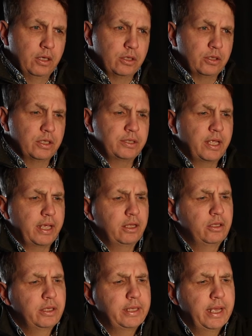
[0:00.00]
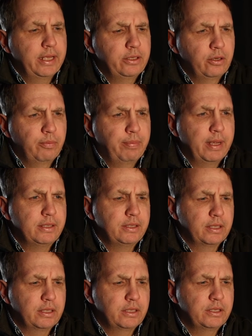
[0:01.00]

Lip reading: So let's take a look at your basic